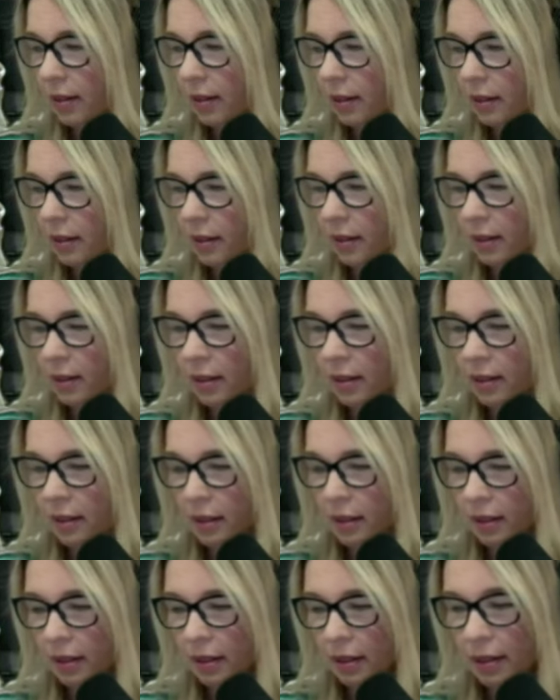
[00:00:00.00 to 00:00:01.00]

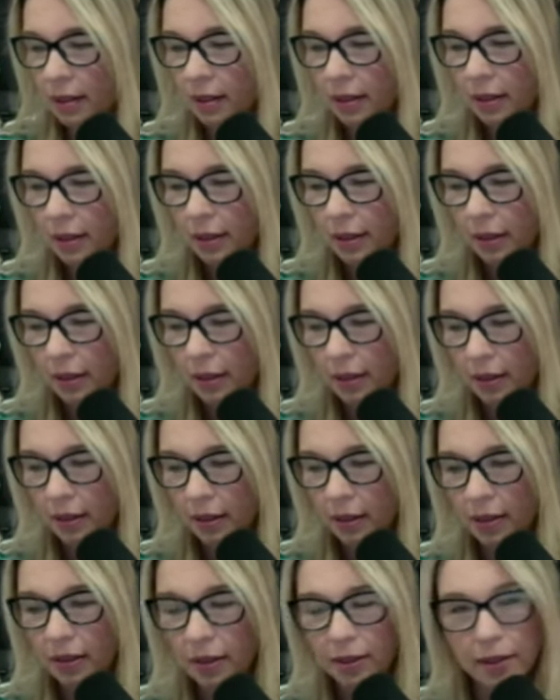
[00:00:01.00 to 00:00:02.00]

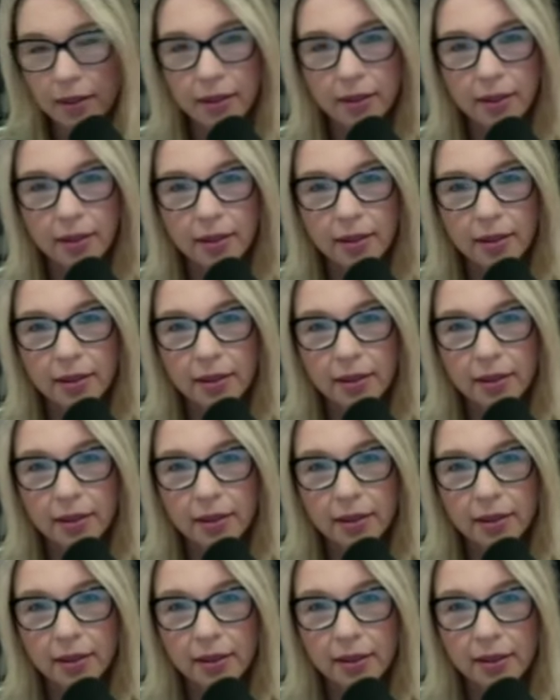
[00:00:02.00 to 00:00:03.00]

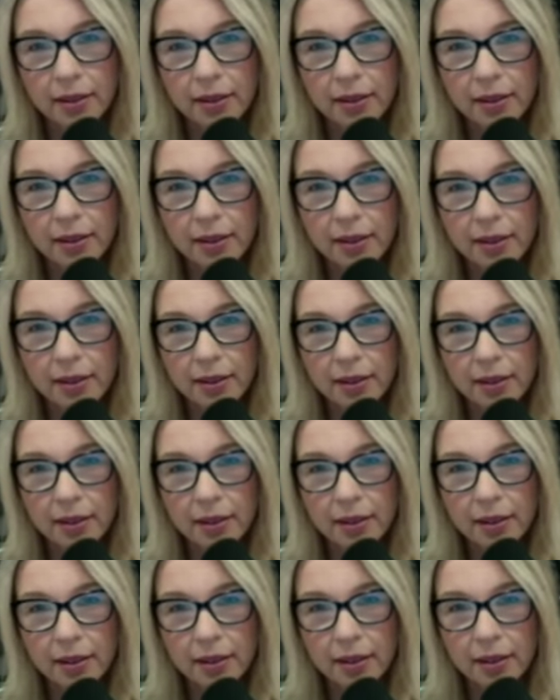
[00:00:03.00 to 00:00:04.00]

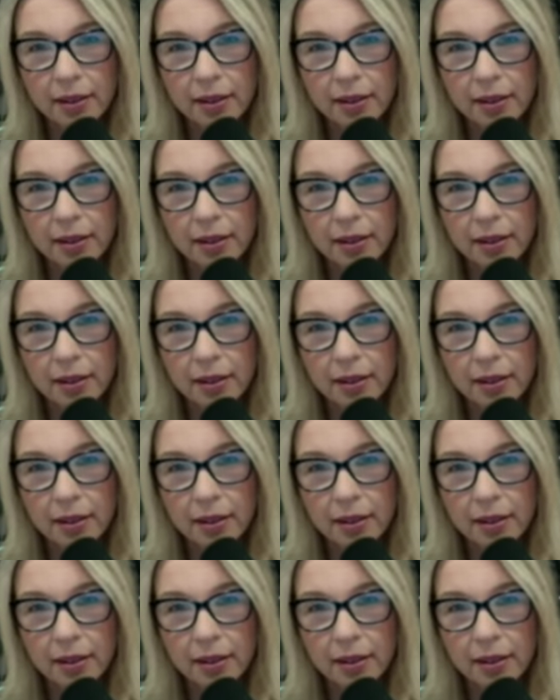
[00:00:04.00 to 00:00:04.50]
[no speech]